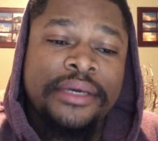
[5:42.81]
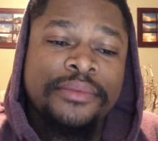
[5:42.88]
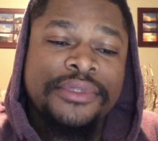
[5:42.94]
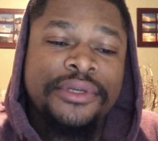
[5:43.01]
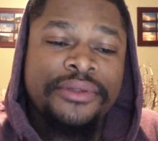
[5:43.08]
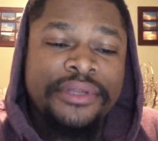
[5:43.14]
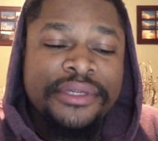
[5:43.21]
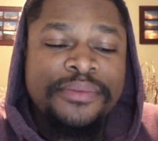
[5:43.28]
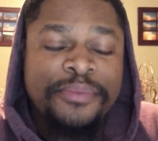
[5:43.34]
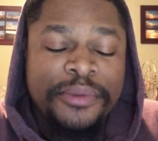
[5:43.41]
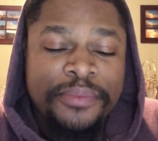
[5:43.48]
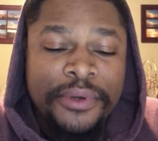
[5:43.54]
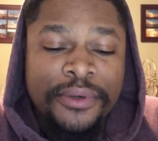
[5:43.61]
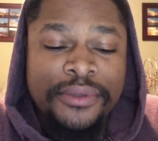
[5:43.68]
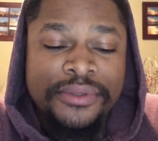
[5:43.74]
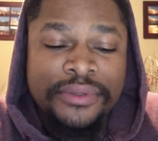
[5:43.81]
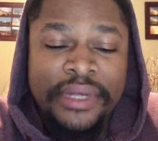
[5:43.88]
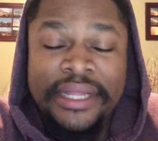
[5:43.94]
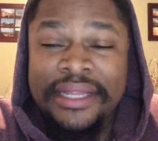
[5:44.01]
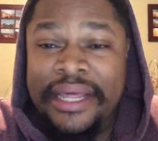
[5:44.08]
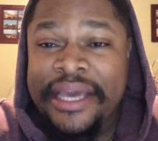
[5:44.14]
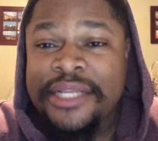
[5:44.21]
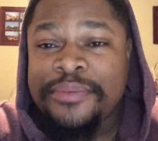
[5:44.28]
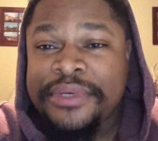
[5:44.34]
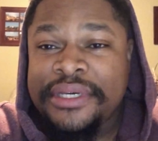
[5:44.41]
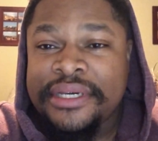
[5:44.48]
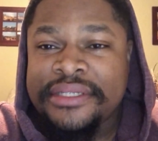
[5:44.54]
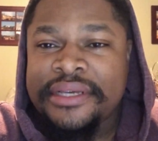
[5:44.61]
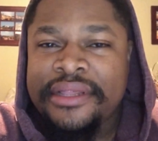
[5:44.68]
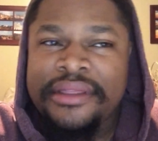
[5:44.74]
So this proposal I like
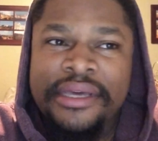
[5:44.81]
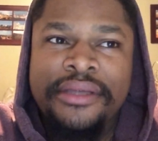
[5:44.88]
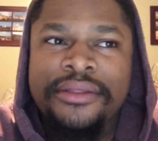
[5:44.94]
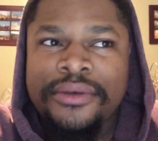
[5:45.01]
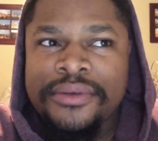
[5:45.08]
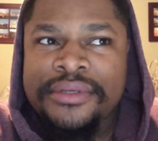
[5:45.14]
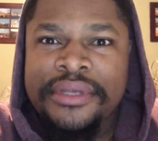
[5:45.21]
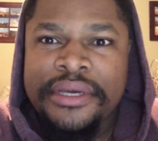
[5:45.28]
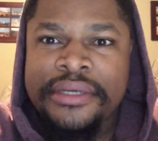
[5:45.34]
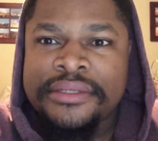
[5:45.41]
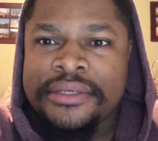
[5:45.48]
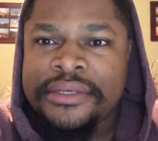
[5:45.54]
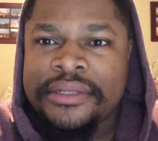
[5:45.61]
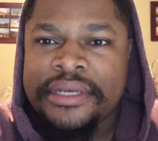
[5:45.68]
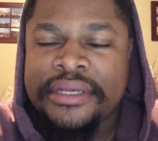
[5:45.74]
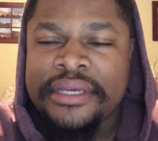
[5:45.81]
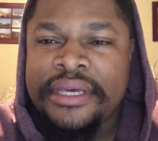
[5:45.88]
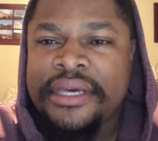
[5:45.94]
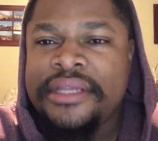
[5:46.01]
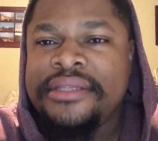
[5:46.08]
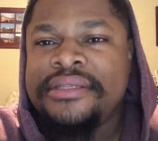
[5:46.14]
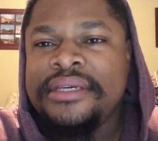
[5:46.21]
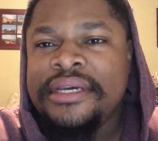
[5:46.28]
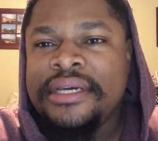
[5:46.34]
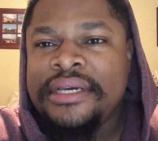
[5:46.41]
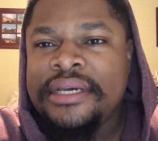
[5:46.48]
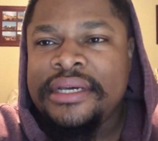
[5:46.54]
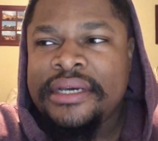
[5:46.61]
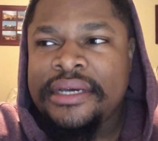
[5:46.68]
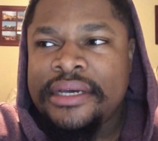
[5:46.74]
because I think those things are that kids
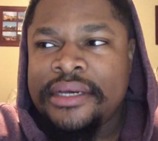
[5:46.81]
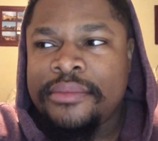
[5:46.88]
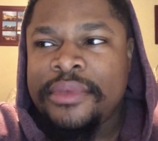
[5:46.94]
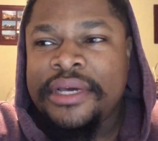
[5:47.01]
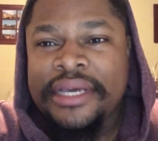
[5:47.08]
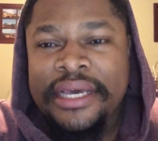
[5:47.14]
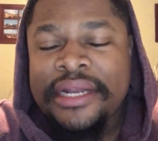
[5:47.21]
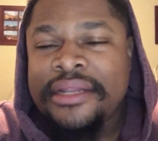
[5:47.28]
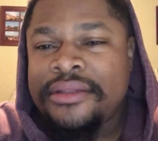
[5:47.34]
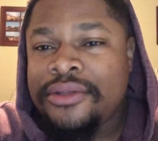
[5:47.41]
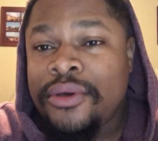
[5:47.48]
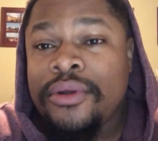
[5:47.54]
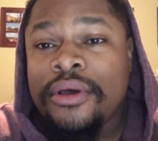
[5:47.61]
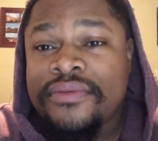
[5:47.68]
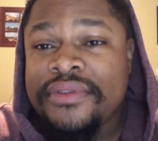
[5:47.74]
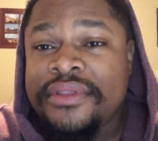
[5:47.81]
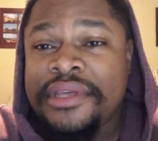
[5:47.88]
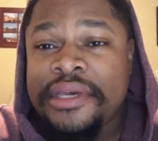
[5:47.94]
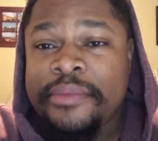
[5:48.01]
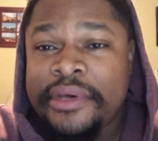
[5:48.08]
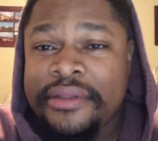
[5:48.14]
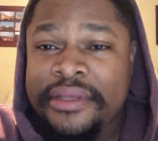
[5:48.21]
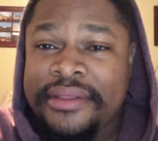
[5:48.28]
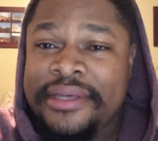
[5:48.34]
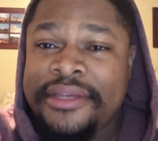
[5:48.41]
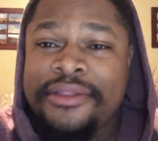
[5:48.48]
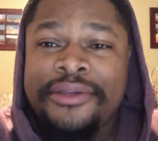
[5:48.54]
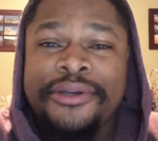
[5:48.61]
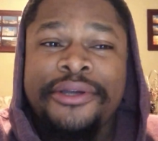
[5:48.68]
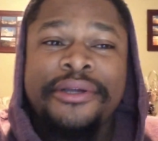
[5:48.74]
again, don't often think about. They
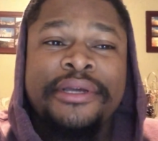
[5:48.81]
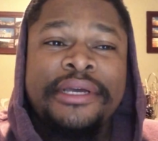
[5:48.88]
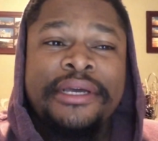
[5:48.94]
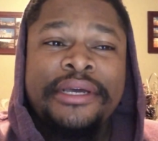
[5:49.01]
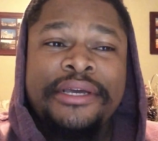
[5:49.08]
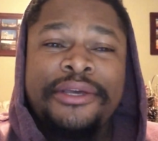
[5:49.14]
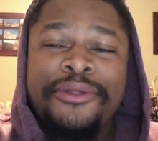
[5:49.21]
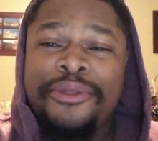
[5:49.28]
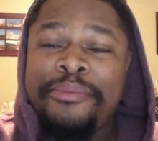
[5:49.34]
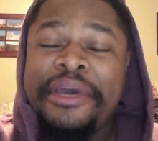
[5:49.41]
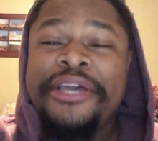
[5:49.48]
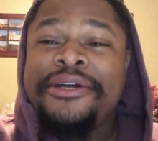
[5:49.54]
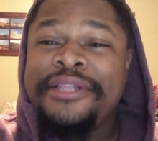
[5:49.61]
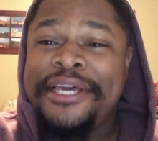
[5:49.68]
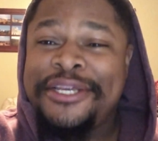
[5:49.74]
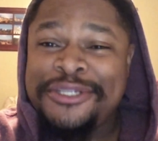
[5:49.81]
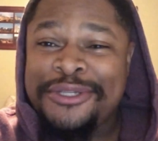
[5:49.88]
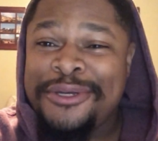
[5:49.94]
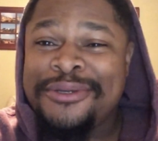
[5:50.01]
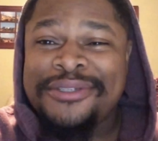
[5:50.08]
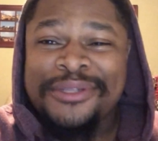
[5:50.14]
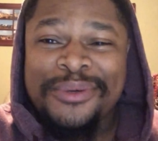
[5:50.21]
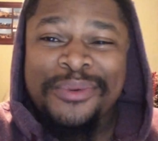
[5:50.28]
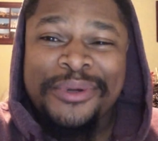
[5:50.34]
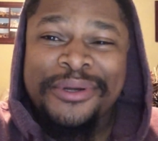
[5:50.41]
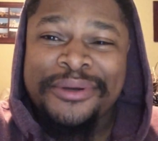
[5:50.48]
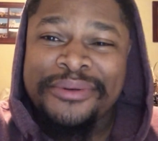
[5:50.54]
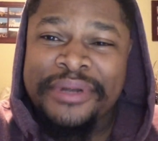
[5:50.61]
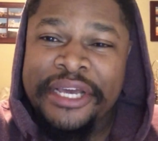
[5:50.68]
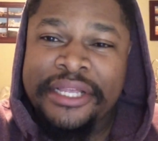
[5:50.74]
think they're, the Michelangelos of the
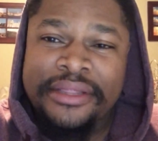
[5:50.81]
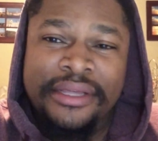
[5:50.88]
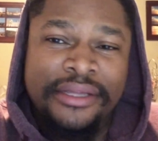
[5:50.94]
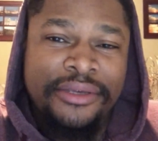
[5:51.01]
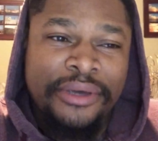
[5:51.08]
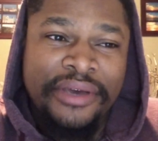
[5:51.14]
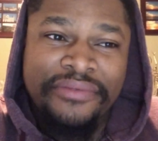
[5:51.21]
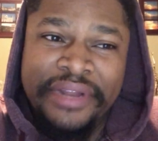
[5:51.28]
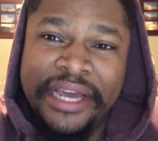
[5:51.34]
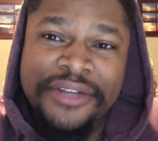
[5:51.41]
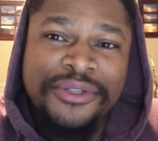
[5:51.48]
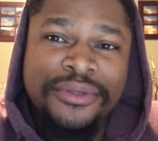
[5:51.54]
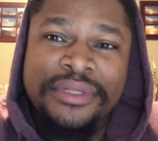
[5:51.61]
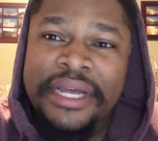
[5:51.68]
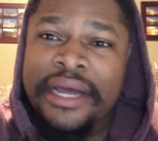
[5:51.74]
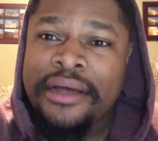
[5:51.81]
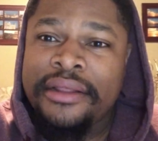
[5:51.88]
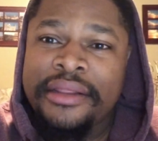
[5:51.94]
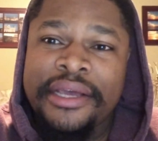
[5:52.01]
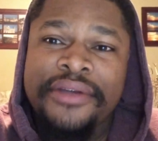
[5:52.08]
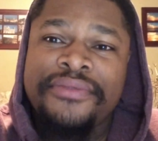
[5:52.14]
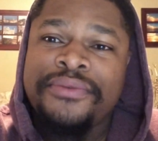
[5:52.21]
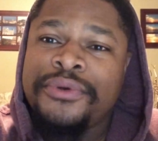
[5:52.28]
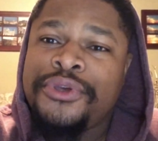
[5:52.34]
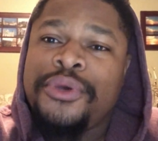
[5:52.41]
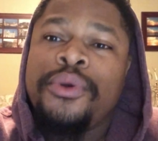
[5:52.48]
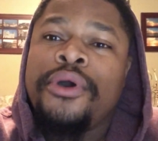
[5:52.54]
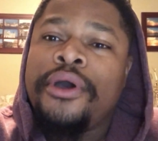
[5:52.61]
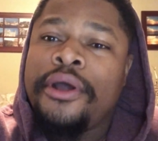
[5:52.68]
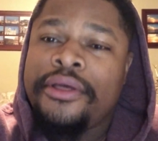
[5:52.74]
world, right? That you have natural talent and therefore
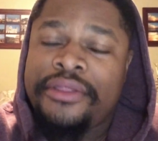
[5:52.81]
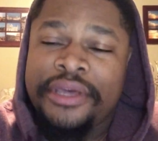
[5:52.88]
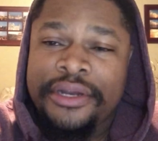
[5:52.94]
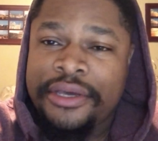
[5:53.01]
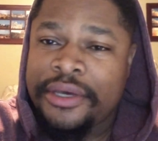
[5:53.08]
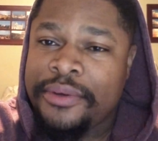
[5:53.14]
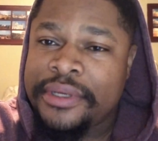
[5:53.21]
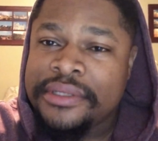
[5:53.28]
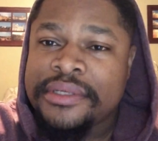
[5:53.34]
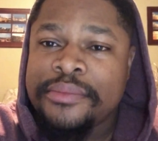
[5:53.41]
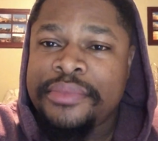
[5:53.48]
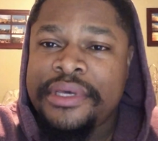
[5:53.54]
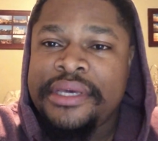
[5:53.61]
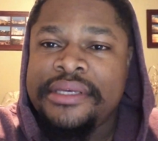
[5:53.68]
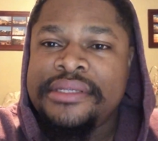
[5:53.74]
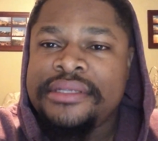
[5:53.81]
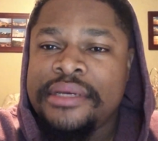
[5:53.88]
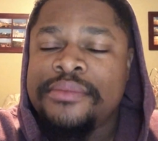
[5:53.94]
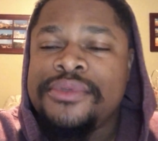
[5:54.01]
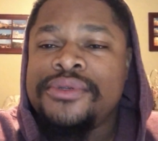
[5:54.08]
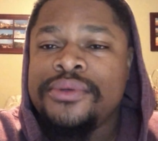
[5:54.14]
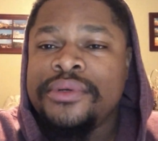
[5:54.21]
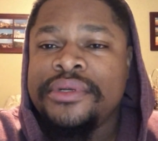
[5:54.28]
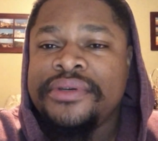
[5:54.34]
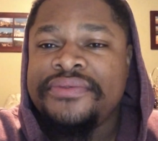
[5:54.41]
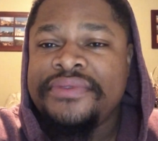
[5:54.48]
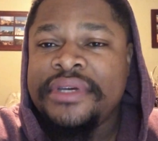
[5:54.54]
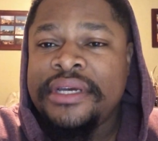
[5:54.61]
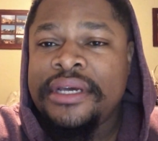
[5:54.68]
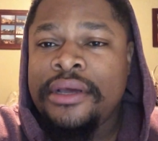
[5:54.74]
you are then going to be some sort
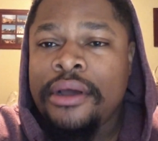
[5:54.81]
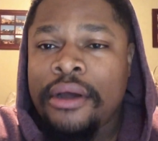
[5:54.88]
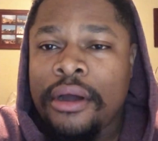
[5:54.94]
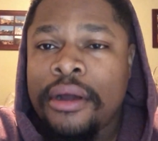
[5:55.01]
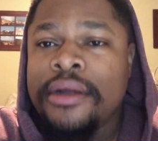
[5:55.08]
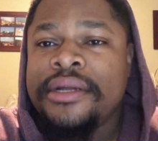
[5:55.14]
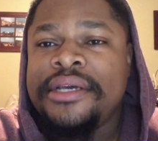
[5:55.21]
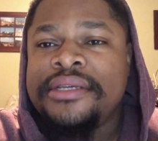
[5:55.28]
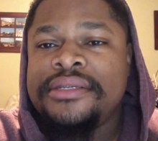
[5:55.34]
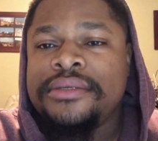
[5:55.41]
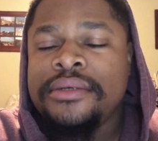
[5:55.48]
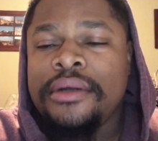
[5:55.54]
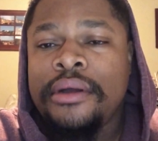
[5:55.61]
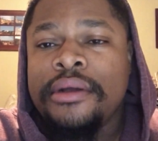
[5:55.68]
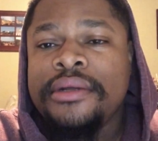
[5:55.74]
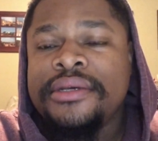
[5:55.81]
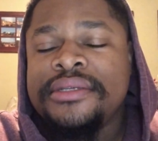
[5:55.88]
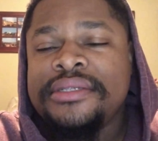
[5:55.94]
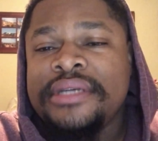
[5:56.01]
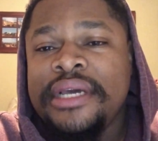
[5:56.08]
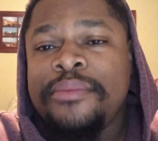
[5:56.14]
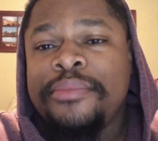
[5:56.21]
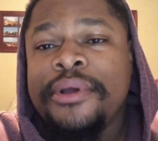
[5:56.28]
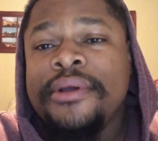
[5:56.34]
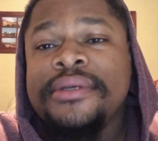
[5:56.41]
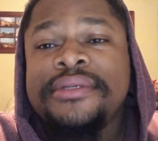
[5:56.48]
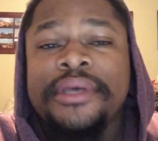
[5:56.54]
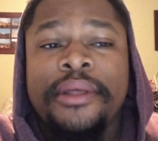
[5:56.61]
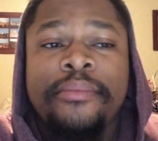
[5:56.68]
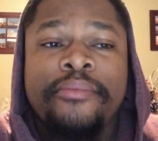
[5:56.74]
of artist or artist type
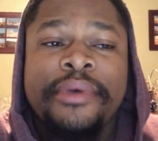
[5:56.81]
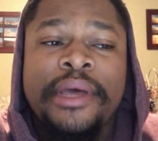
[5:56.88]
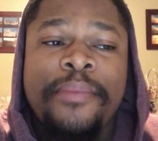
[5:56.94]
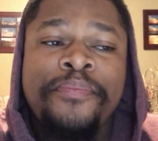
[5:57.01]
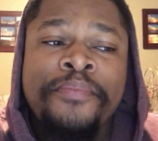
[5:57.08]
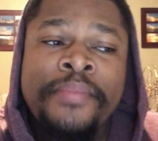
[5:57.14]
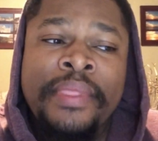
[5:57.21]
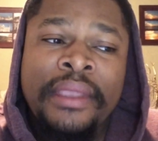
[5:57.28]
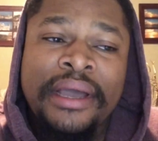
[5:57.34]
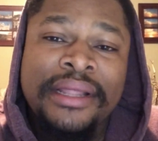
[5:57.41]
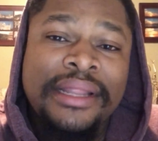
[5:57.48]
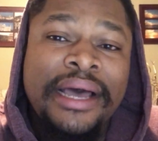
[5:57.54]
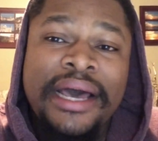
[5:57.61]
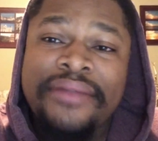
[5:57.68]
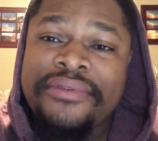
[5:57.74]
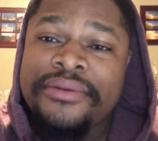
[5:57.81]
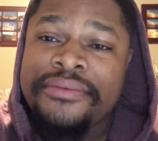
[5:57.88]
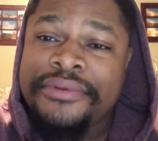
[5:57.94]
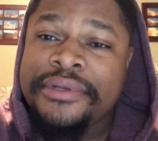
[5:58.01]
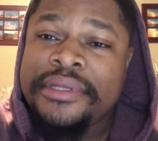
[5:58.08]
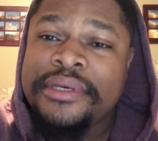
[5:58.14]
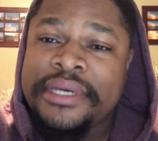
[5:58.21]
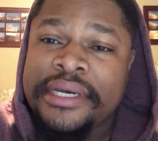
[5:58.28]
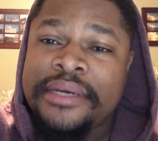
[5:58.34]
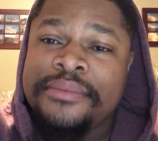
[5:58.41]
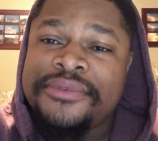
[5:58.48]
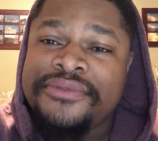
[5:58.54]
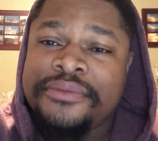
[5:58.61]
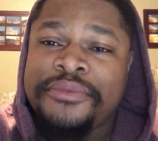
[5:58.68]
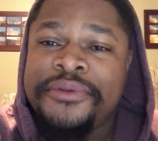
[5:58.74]
person. But a lot of it really
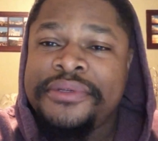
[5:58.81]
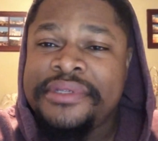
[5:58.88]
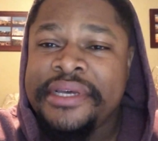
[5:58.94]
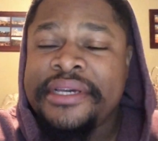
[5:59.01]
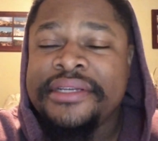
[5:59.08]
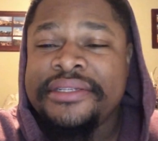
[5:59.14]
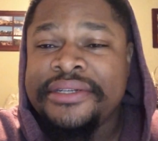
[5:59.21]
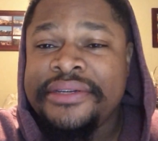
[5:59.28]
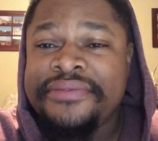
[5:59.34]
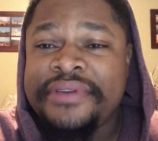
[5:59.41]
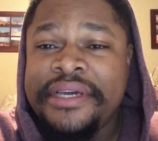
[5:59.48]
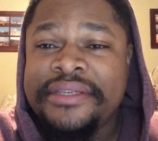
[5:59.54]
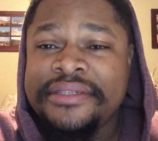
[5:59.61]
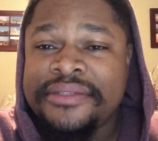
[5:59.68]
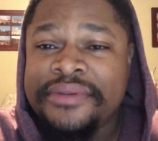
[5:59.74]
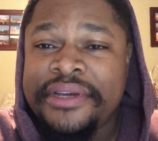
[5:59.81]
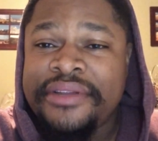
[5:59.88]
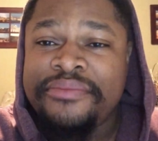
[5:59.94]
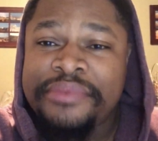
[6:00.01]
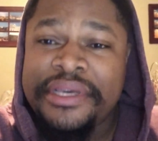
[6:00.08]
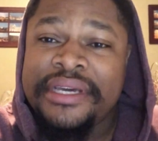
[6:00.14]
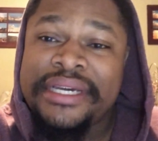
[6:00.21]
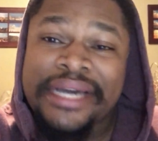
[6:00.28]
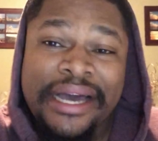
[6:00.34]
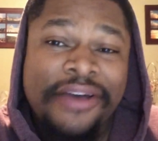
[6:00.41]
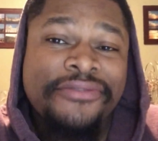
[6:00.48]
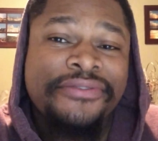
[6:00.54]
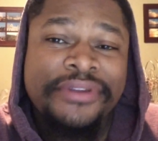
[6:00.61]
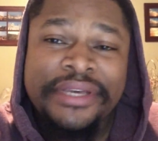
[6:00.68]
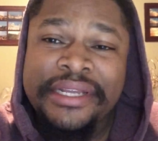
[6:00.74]
comes from those secondary phases, right? Of being
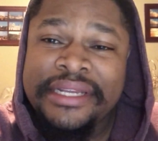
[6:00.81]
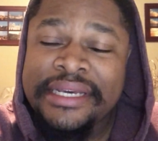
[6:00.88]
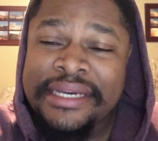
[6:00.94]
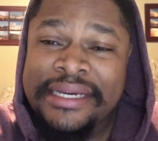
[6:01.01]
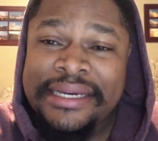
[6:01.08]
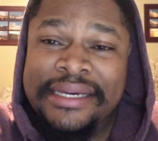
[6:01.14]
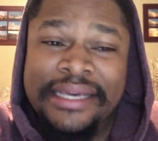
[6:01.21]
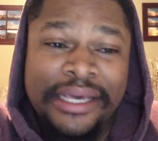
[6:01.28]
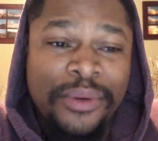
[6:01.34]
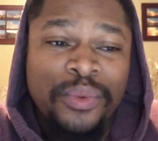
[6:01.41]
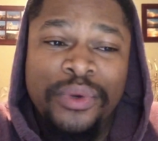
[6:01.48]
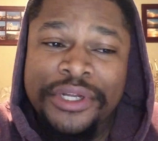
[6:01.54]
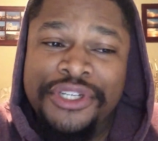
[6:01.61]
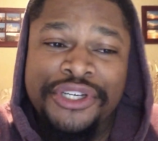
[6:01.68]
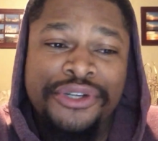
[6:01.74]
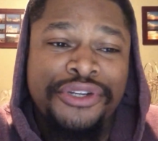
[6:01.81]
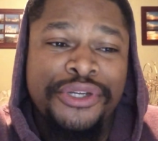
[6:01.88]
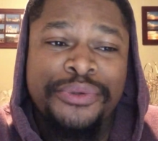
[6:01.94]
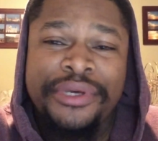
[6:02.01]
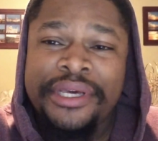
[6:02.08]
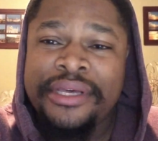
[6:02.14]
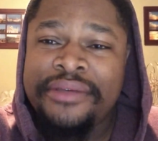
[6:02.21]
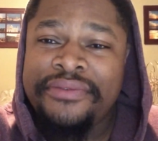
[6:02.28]
confident in what you're doing,